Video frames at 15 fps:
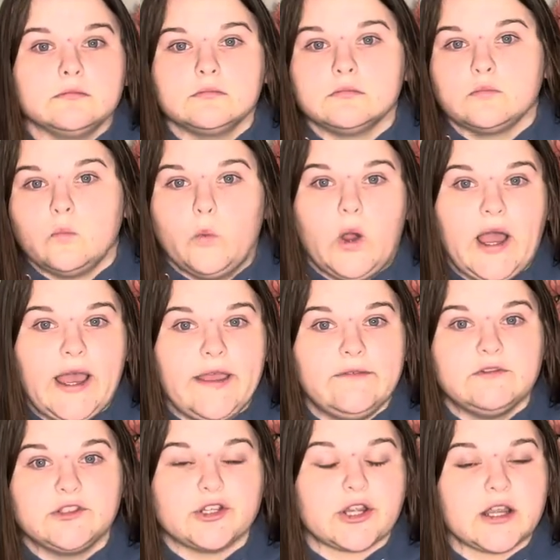
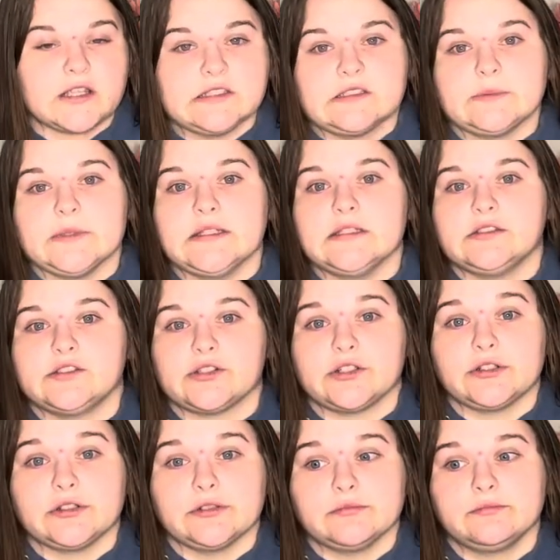wives or husbands
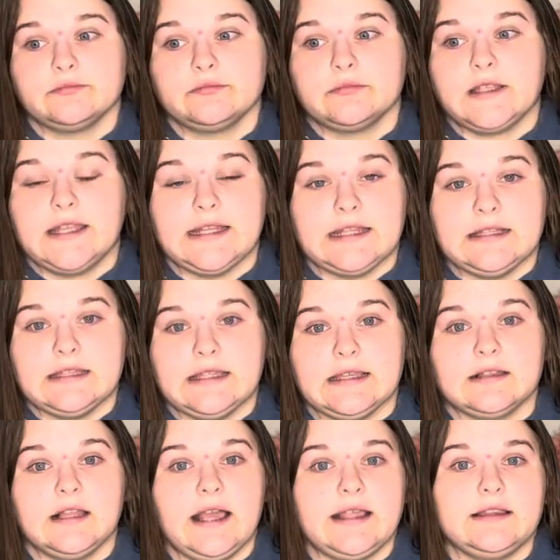or anything.
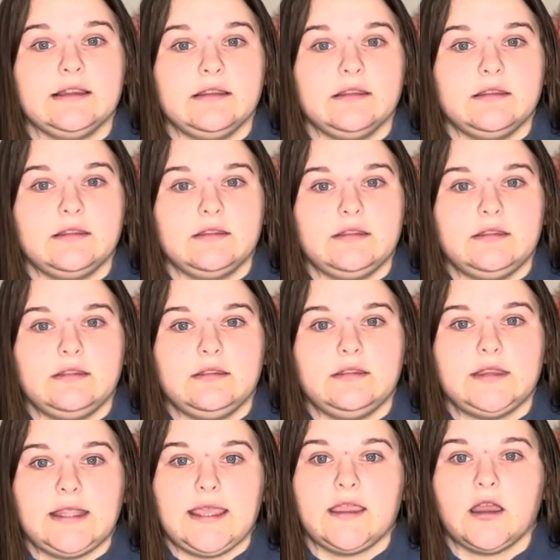Like,
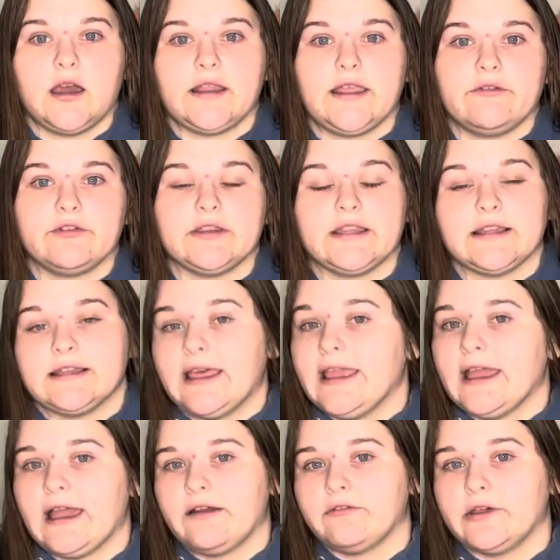they got everything they
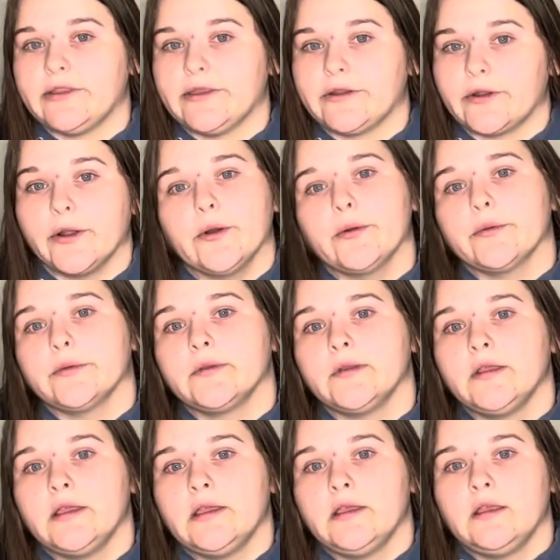have on their own.
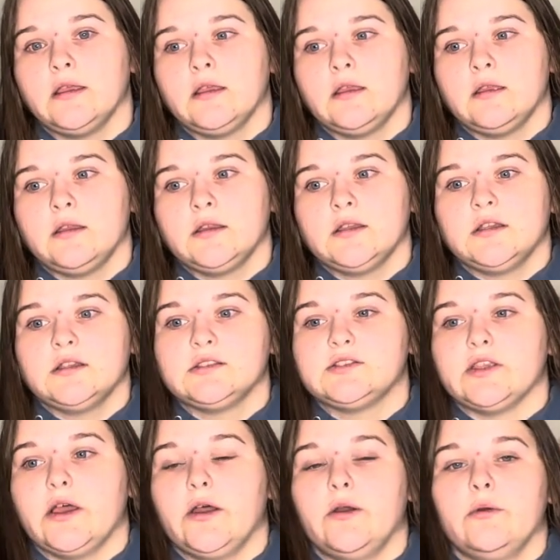
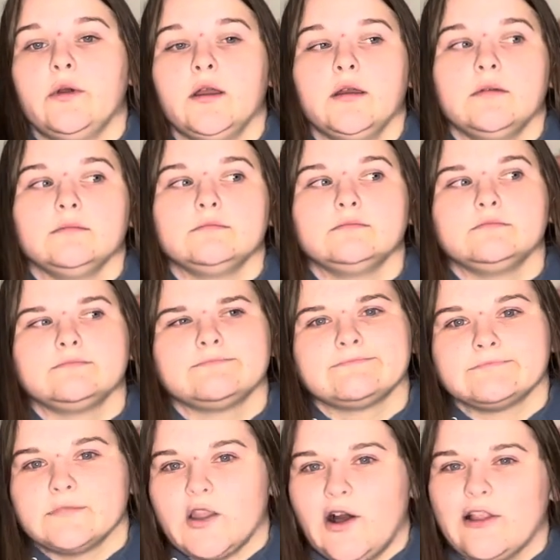So
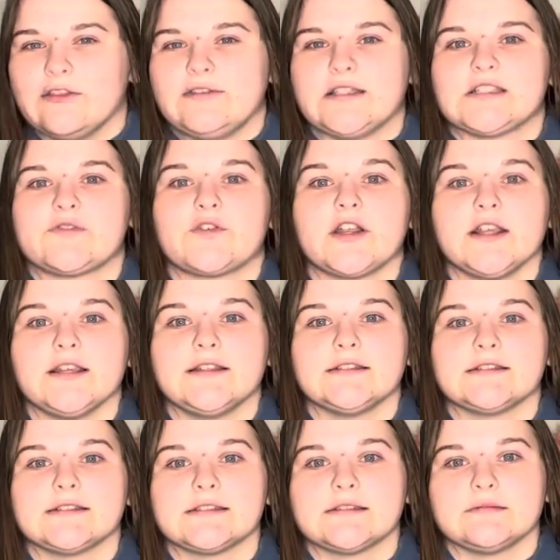all of his
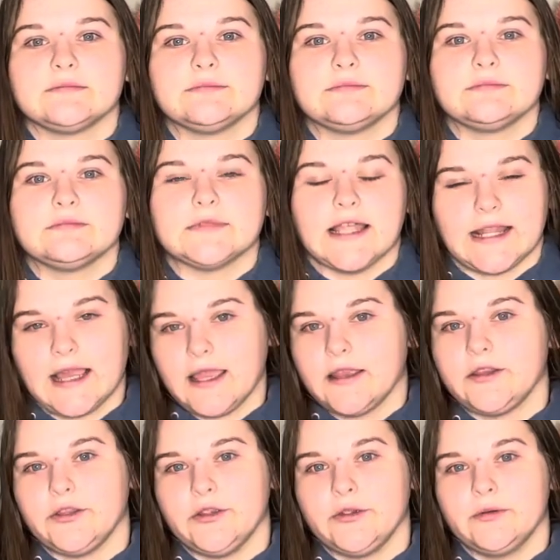friends that I
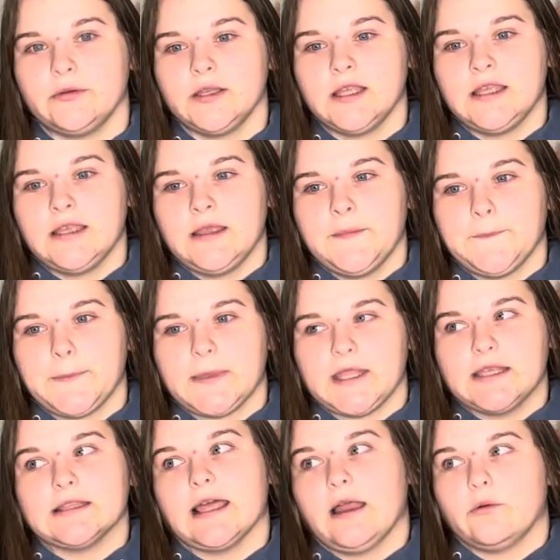knew and
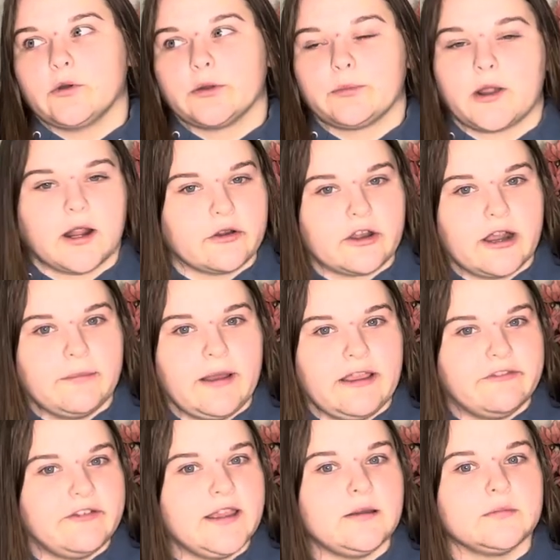that were brought around my
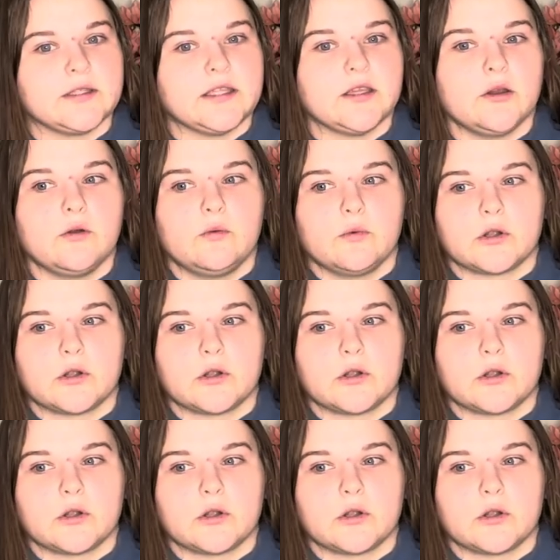family were